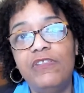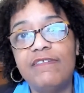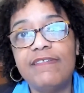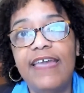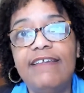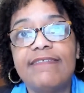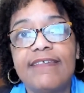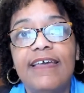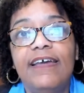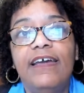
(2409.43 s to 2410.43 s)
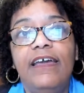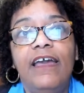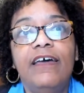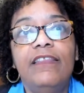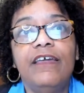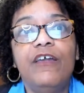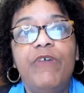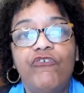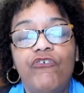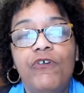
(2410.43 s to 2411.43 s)
In this case, uh, the
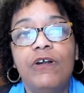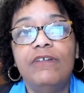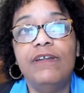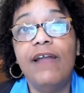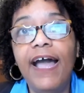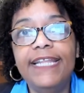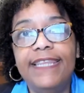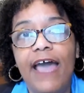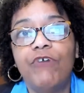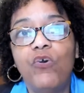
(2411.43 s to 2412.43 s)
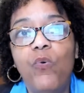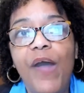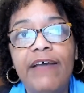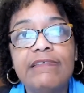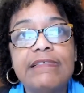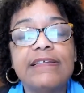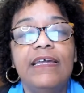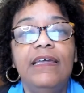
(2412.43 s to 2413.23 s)
commissioner denied that request.